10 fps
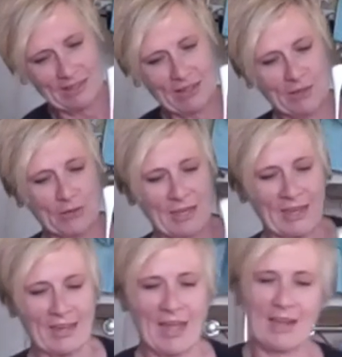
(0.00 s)

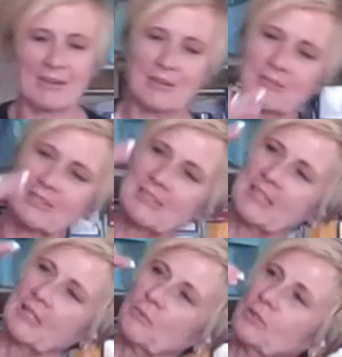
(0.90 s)
okay, I don't know if this is
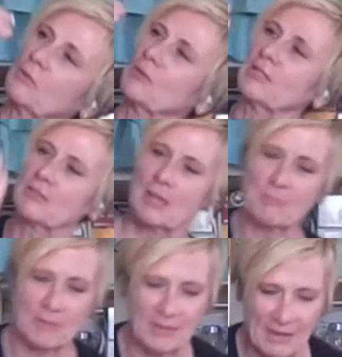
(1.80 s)
like a real
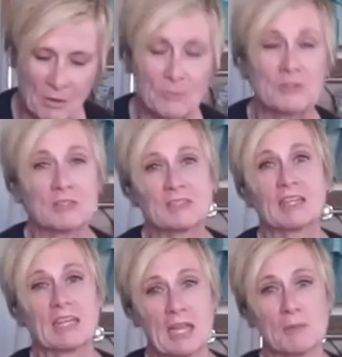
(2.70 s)
raindrop, but that almost looks
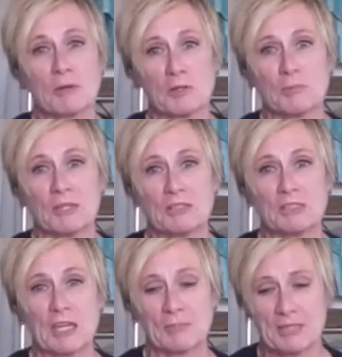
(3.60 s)
like a hamburger bun
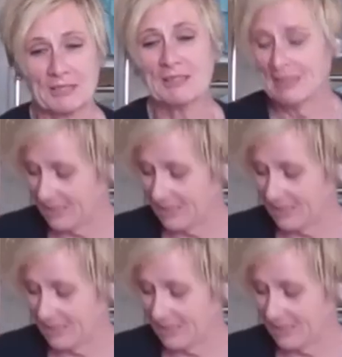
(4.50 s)
shaped.